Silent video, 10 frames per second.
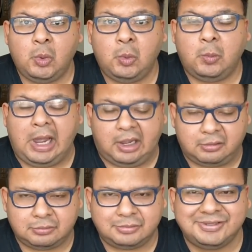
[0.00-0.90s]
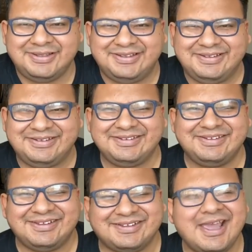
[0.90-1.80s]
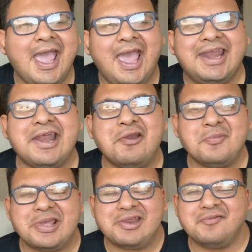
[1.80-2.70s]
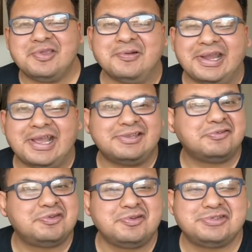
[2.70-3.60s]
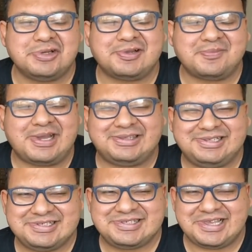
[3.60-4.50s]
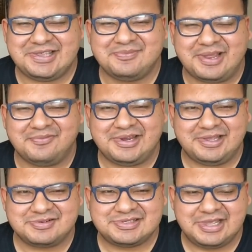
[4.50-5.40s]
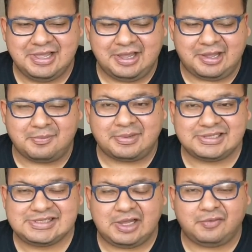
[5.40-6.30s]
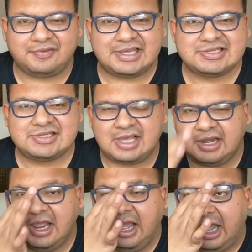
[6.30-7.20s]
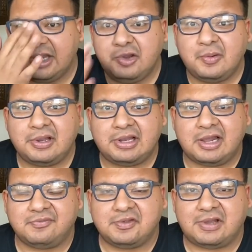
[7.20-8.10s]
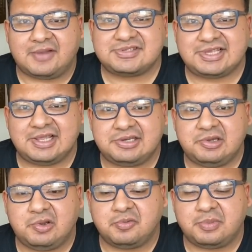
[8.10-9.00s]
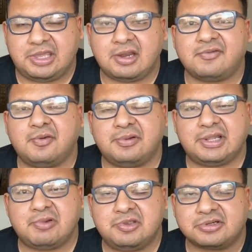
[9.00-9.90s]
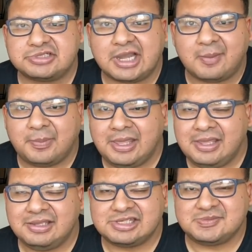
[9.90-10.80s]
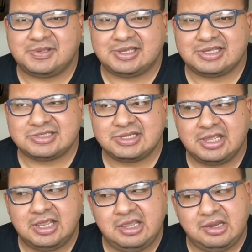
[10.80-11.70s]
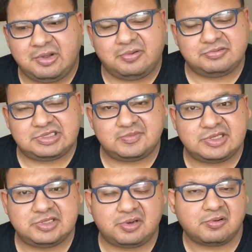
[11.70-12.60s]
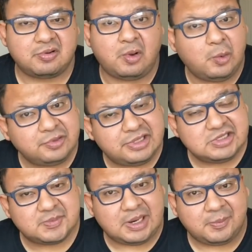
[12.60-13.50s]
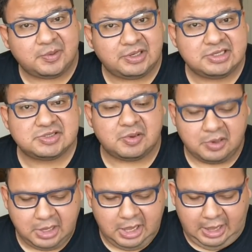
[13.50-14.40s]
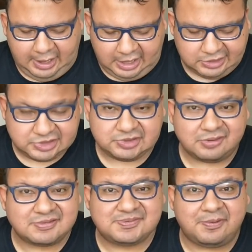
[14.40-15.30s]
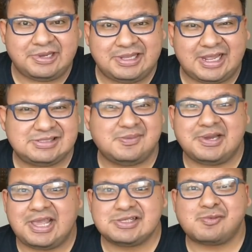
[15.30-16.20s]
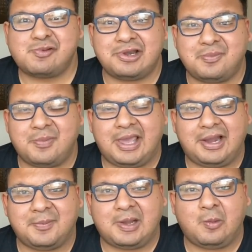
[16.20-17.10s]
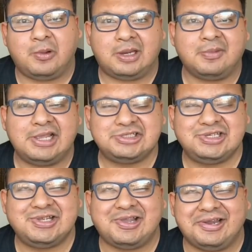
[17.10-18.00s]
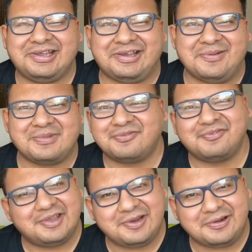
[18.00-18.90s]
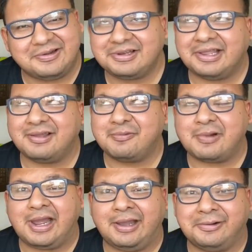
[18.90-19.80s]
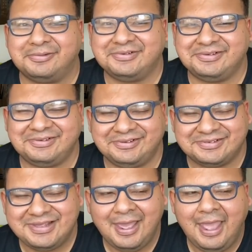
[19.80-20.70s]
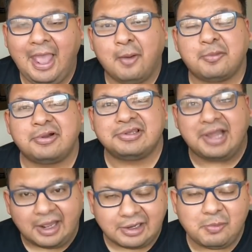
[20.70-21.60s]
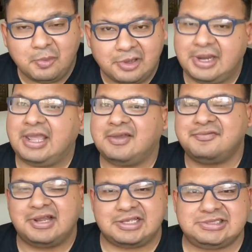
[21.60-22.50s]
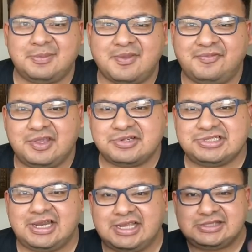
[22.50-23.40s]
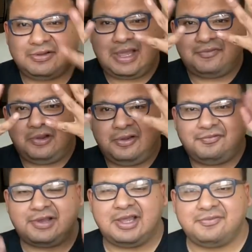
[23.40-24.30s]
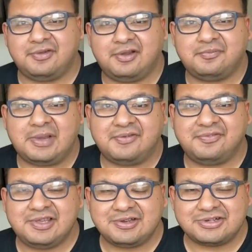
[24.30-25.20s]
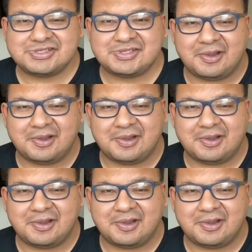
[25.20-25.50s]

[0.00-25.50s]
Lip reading: Wow. And I know many of you, and I do joke about this in my videos myself, is that I know a lot of you have said, be careful with when you're chopping, just because, sometimes you don't hold things properly. So I just thought it was funny that somebody has a running bet about when I'm actually going to cut my finger. Like, wow. Well, knock on wood, I have not chopped my fingers yet. I still have all 5 of my fingers.